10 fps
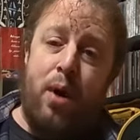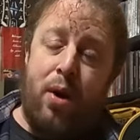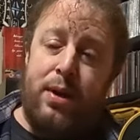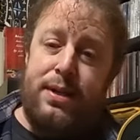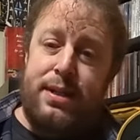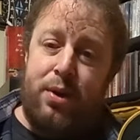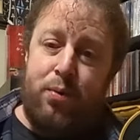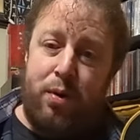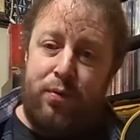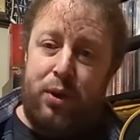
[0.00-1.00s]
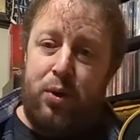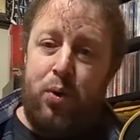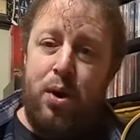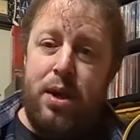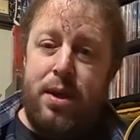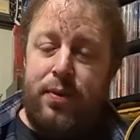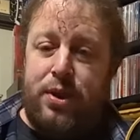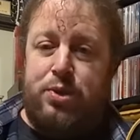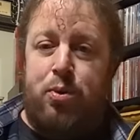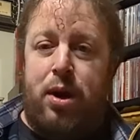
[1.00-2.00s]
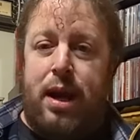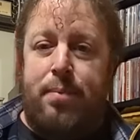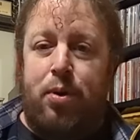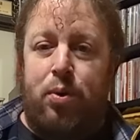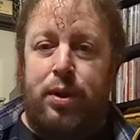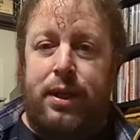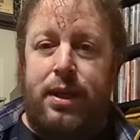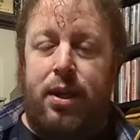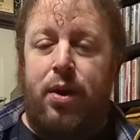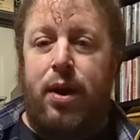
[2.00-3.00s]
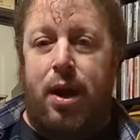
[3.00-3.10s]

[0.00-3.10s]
We already did review this one I'm holding here,